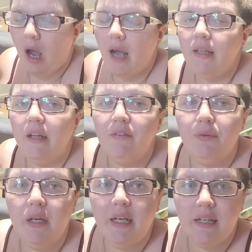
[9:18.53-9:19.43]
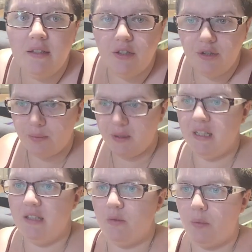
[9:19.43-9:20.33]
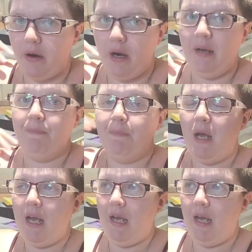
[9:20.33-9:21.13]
I love when I get to do readings where I'm